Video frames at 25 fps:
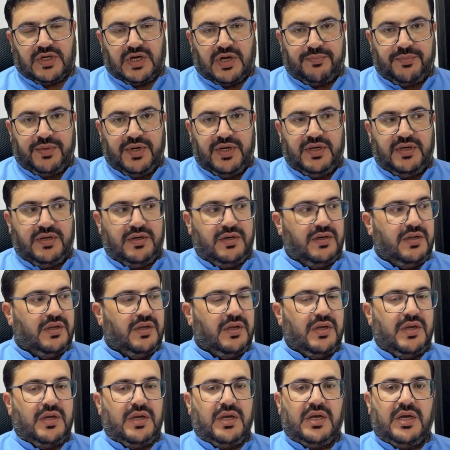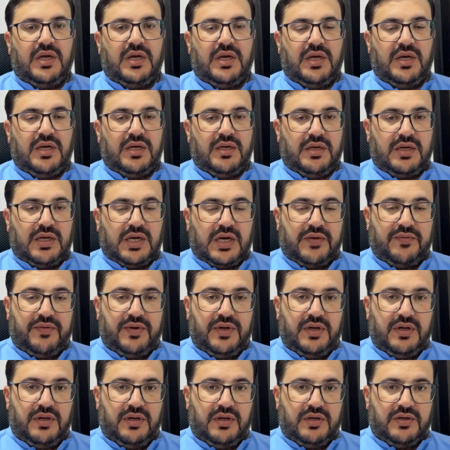comment. I
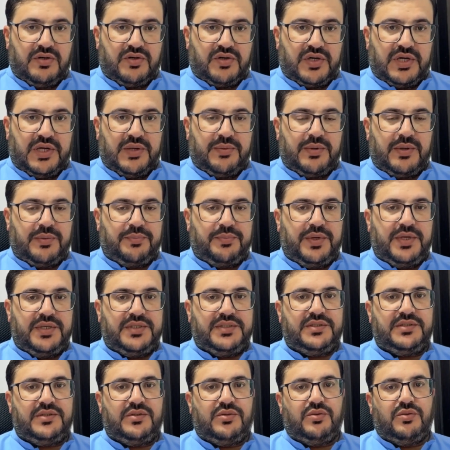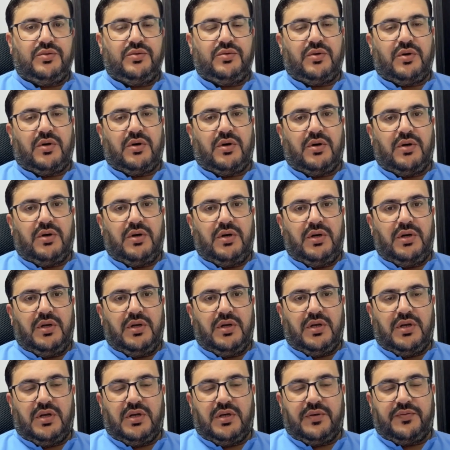will try my best to
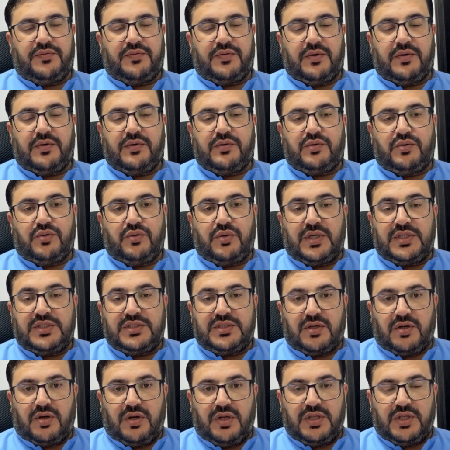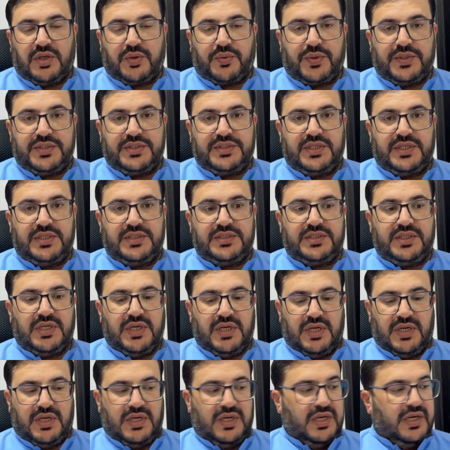answer all the questions,
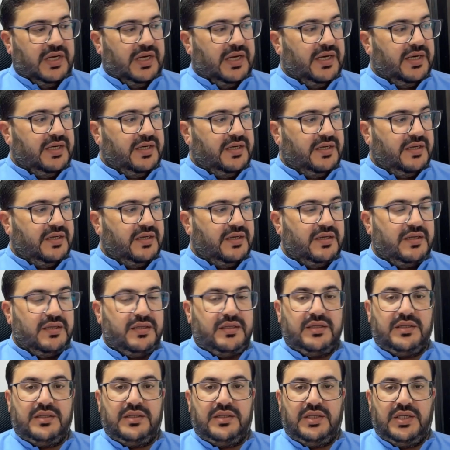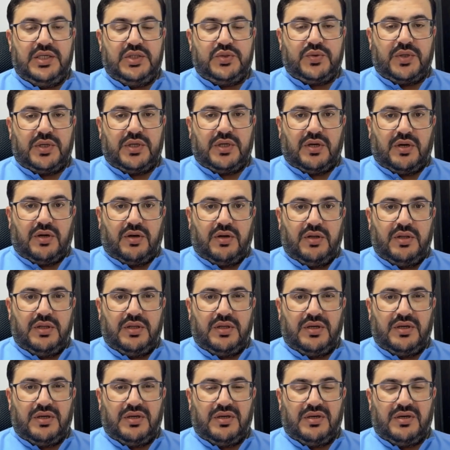and these were all
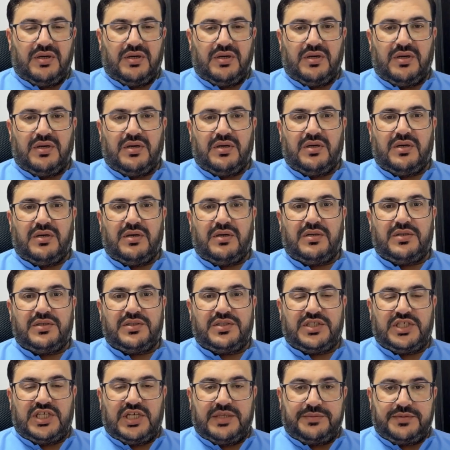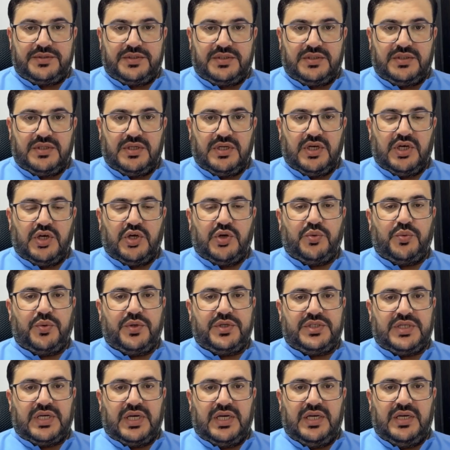the steps
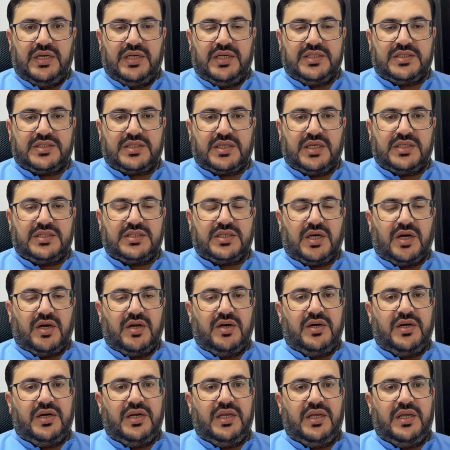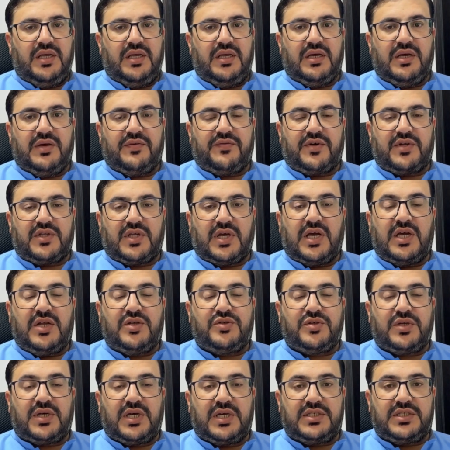which I discussed already for the higher
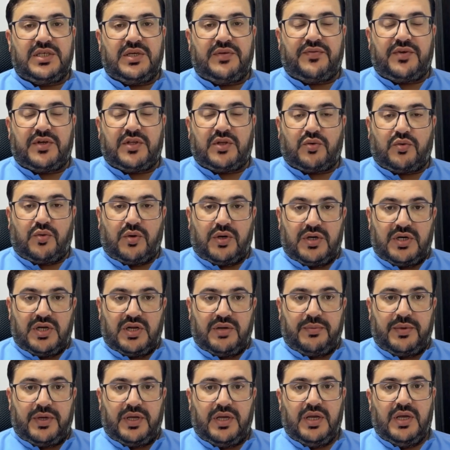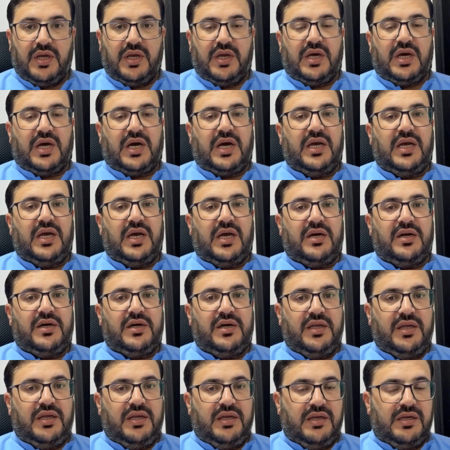education. For the QuadraBay, I
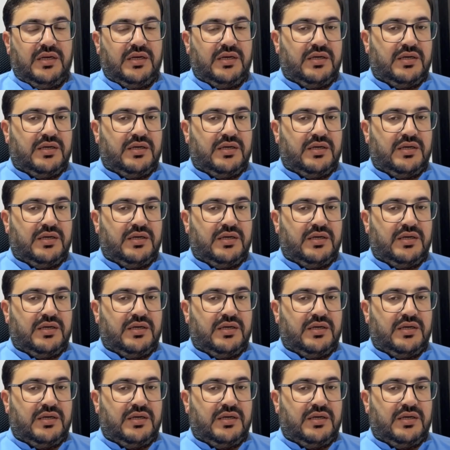already